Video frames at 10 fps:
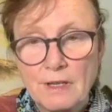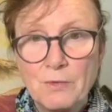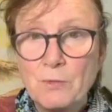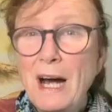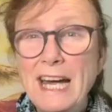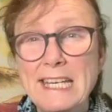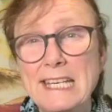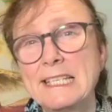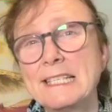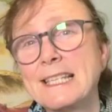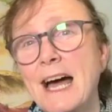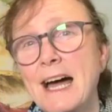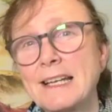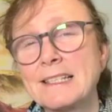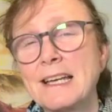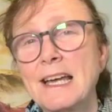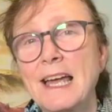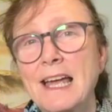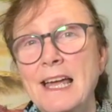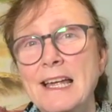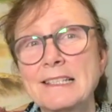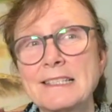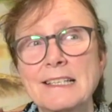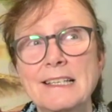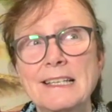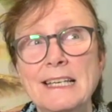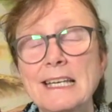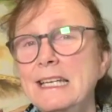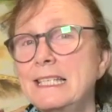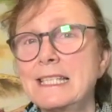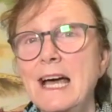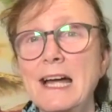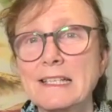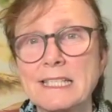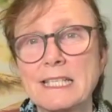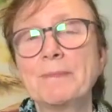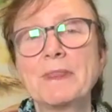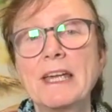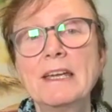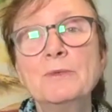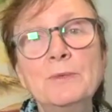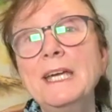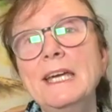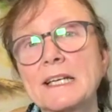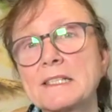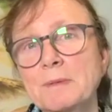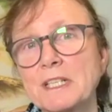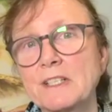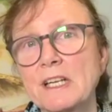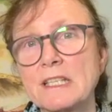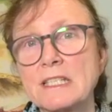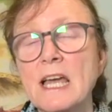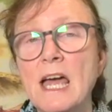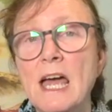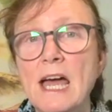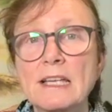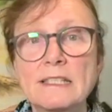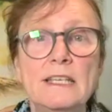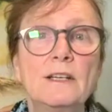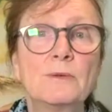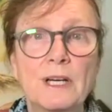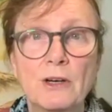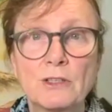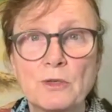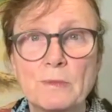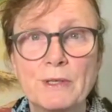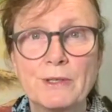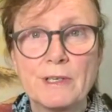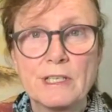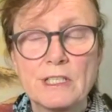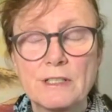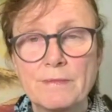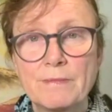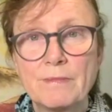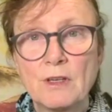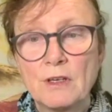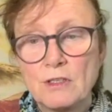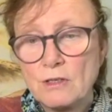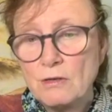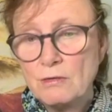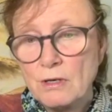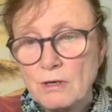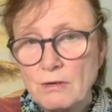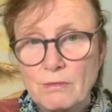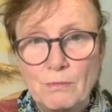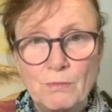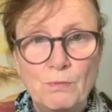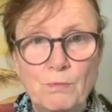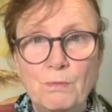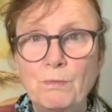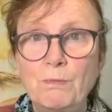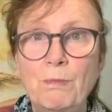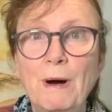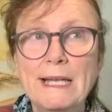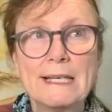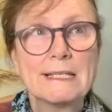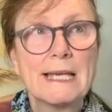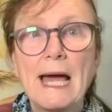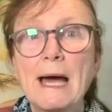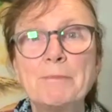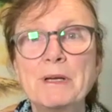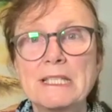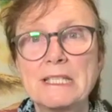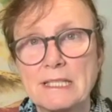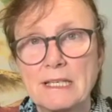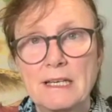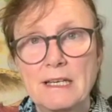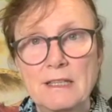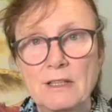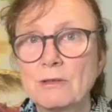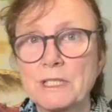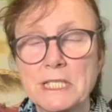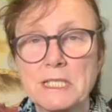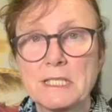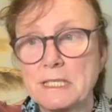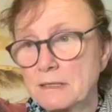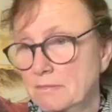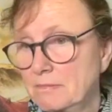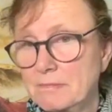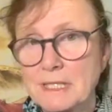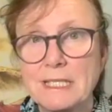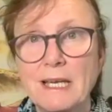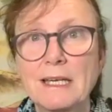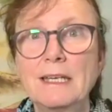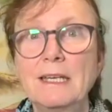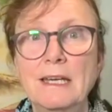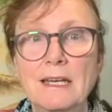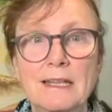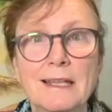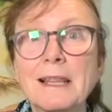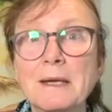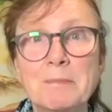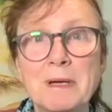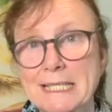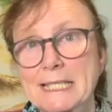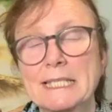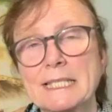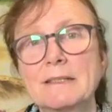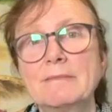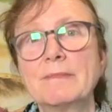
Why is that? And is that something we experience as equine entrepreneurs? So, what happens in the horse's psyche, in the limbic system?